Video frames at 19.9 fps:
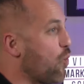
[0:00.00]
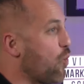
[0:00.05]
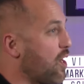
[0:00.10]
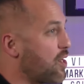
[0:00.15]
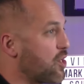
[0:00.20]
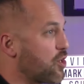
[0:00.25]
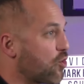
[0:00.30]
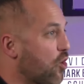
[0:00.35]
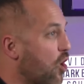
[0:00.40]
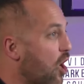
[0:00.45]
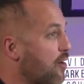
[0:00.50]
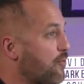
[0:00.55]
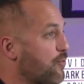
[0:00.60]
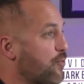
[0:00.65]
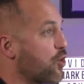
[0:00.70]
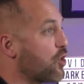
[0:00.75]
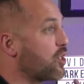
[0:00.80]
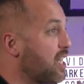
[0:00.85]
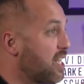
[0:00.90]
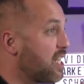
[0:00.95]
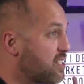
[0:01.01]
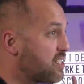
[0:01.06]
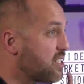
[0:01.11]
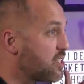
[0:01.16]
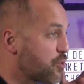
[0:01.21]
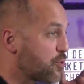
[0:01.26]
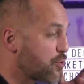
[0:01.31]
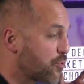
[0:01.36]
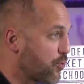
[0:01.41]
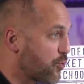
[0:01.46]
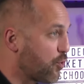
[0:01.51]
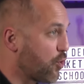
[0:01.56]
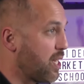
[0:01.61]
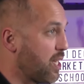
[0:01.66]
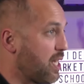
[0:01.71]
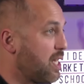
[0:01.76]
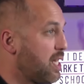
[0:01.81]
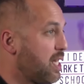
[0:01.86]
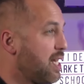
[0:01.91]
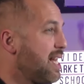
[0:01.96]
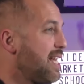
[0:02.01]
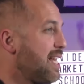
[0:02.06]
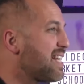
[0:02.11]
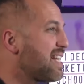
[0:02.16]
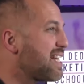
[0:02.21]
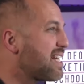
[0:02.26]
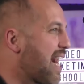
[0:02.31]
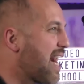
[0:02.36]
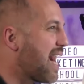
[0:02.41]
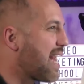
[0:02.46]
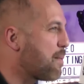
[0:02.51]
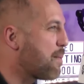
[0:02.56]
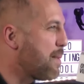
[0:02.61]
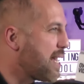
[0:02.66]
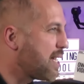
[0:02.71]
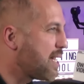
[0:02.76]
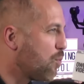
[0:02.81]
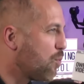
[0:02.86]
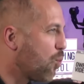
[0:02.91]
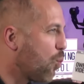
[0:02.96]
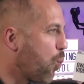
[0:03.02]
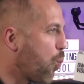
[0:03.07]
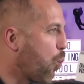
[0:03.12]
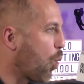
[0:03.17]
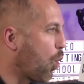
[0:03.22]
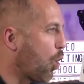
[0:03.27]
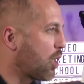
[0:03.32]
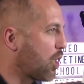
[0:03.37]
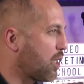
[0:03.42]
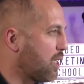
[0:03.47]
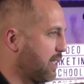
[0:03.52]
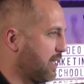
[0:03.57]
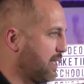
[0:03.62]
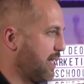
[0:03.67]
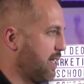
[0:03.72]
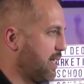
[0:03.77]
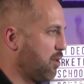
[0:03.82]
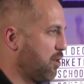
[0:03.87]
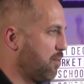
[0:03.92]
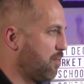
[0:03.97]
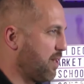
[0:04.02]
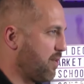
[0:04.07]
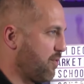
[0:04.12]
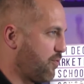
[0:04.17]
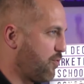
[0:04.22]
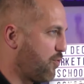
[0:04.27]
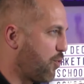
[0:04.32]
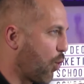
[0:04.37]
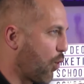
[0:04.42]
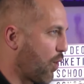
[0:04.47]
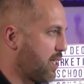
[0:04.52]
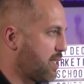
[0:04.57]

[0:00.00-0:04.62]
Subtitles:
want your offer because it's free. You got to make them work a little bit for